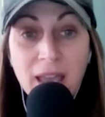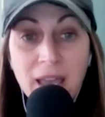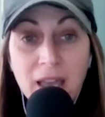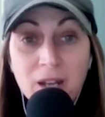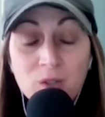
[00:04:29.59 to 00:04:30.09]

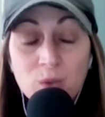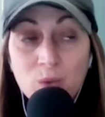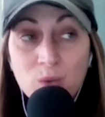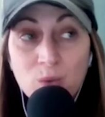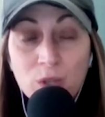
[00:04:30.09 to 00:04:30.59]
And
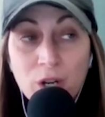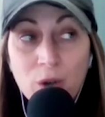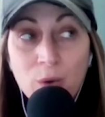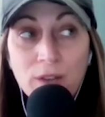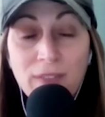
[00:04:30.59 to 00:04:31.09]
you
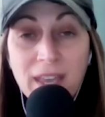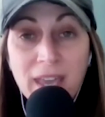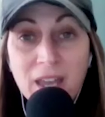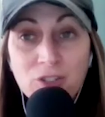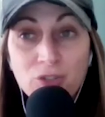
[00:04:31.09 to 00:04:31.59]
know, if they
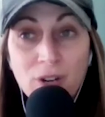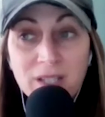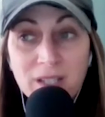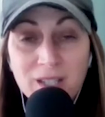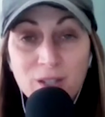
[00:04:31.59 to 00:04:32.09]
can't
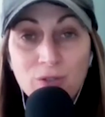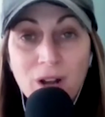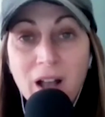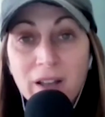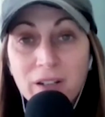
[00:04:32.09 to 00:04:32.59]
trust us, they're
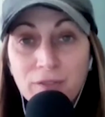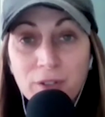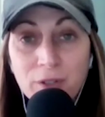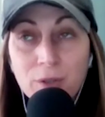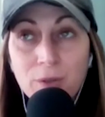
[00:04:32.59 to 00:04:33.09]
not going to
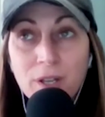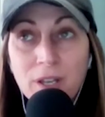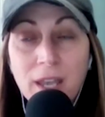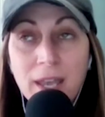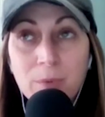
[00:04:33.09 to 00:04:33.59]
feel
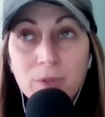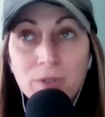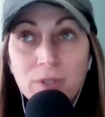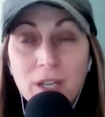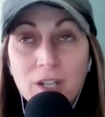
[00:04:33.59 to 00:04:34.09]

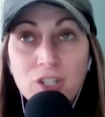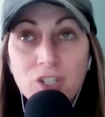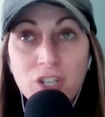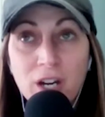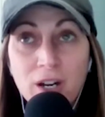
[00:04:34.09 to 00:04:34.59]
able to
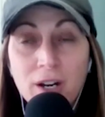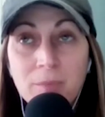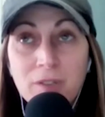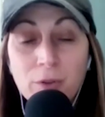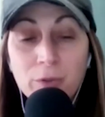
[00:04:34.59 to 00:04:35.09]
share
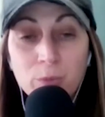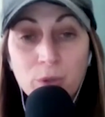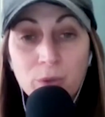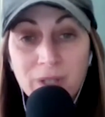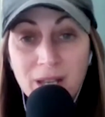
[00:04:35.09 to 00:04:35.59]
and be
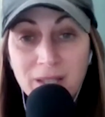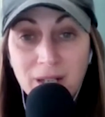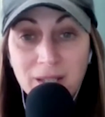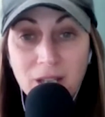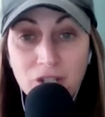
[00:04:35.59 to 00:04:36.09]
vulnerable with us
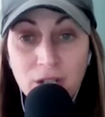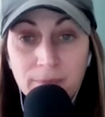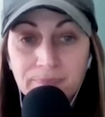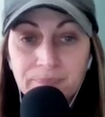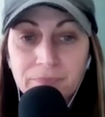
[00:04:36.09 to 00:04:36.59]
in a session.